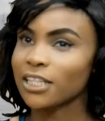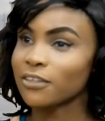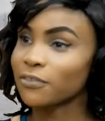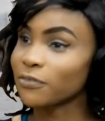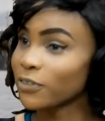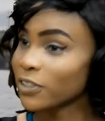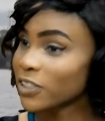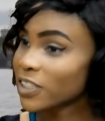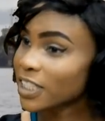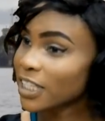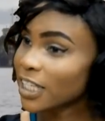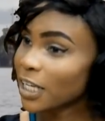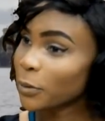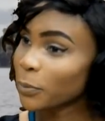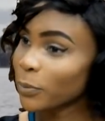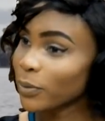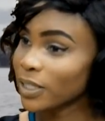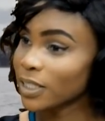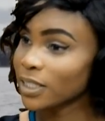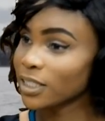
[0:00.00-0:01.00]
the first step
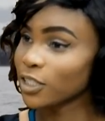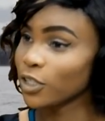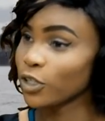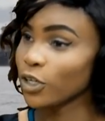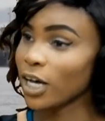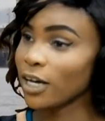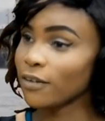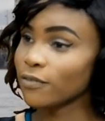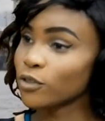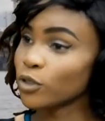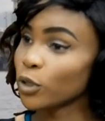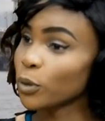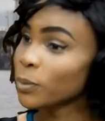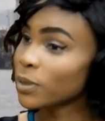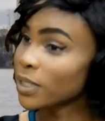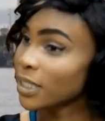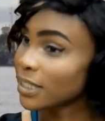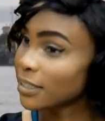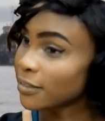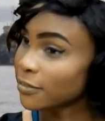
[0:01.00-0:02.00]
is you have to
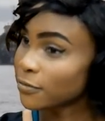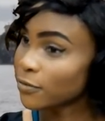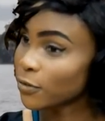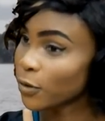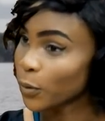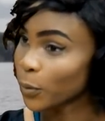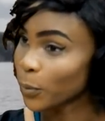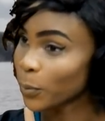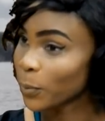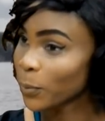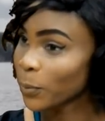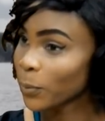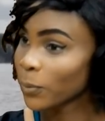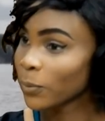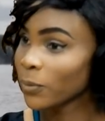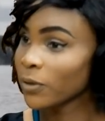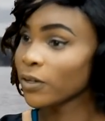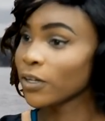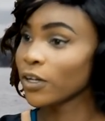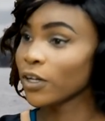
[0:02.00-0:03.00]
obtain the form.
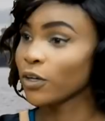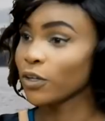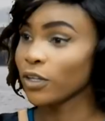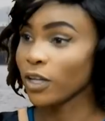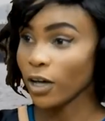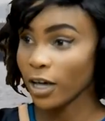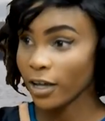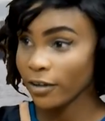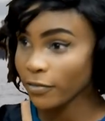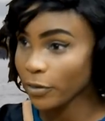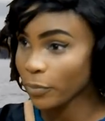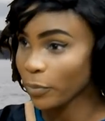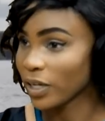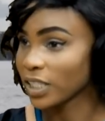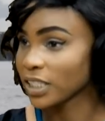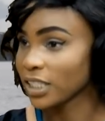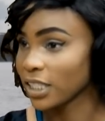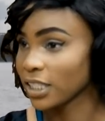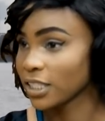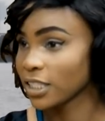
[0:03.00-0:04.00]
Okay. Every
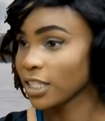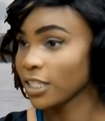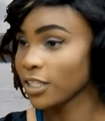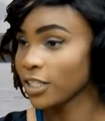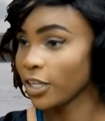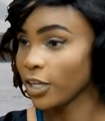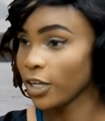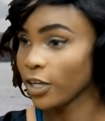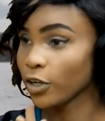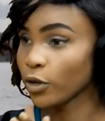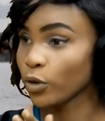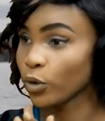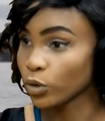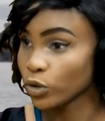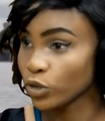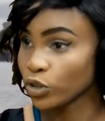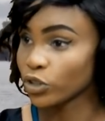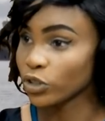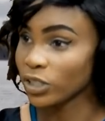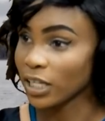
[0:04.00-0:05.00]
pageant, they go they
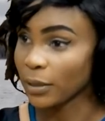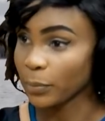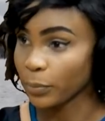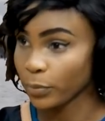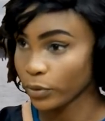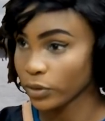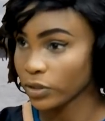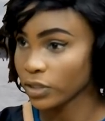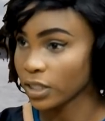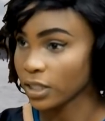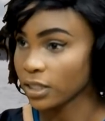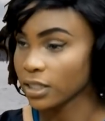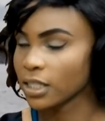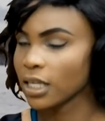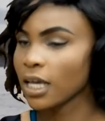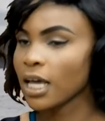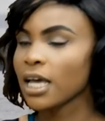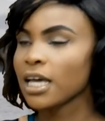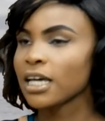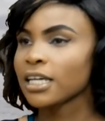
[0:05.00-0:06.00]
through that form. process.
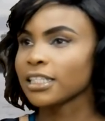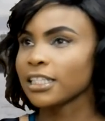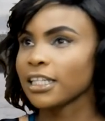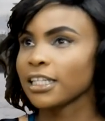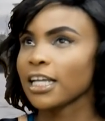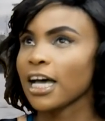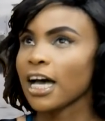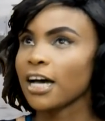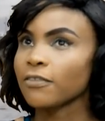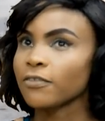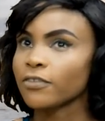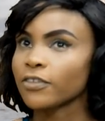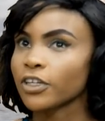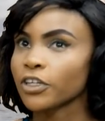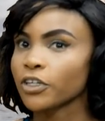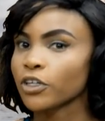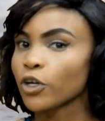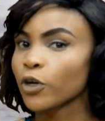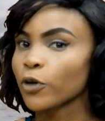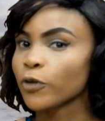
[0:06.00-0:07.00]
Mm -hmm. Then after
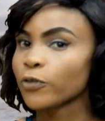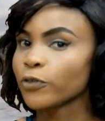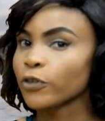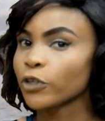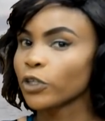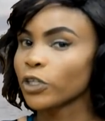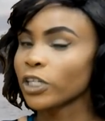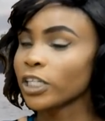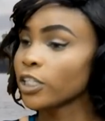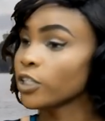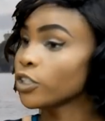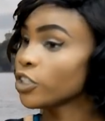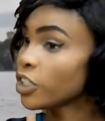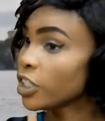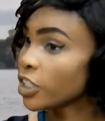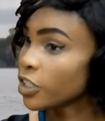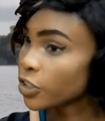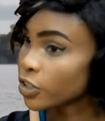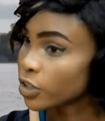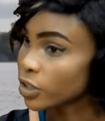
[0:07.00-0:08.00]
you go for an
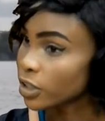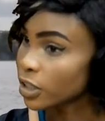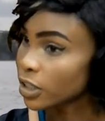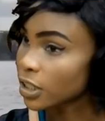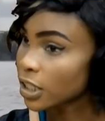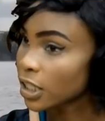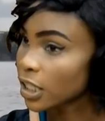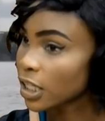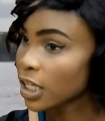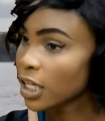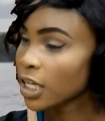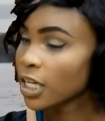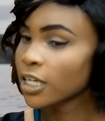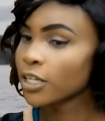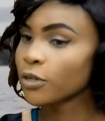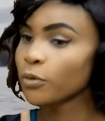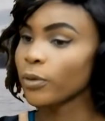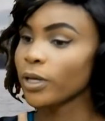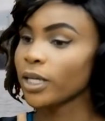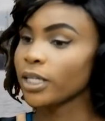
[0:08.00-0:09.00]
audition, mm
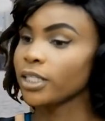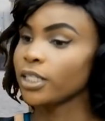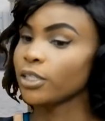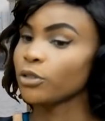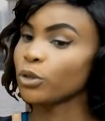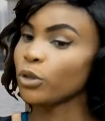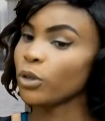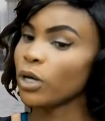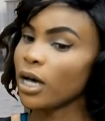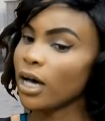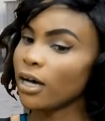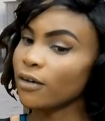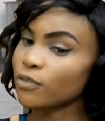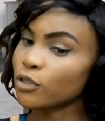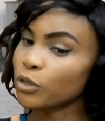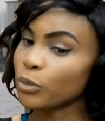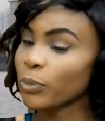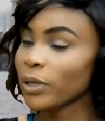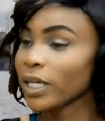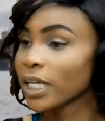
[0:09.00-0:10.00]
-hmm. where they'll have
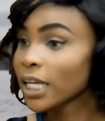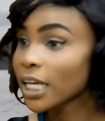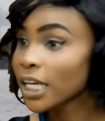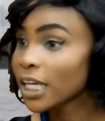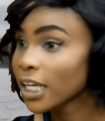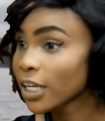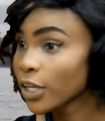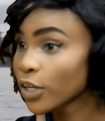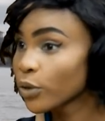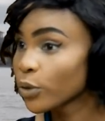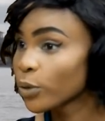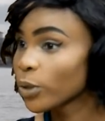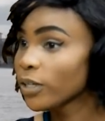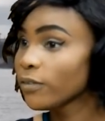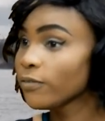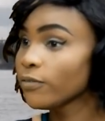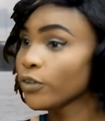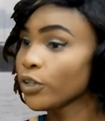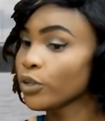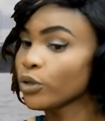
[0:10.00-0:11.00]
to pick you
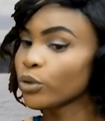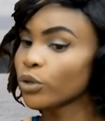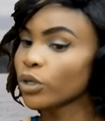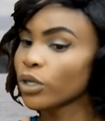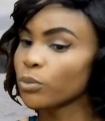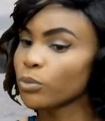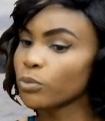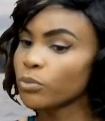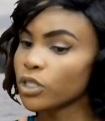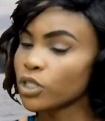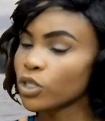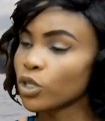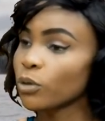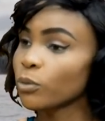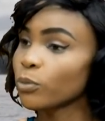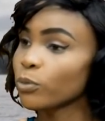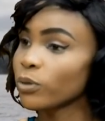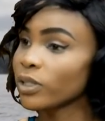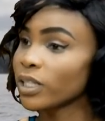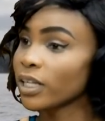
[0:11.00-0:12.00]
if you meet
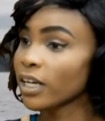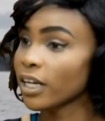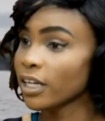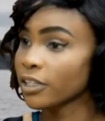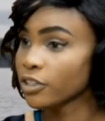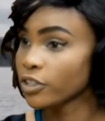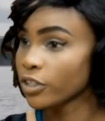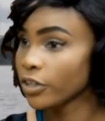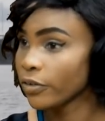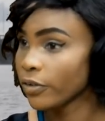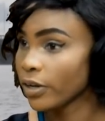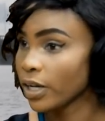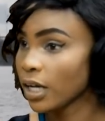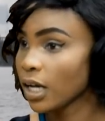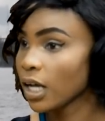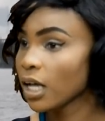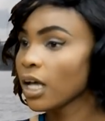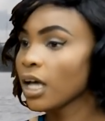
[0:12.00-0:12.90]
up with the criteria.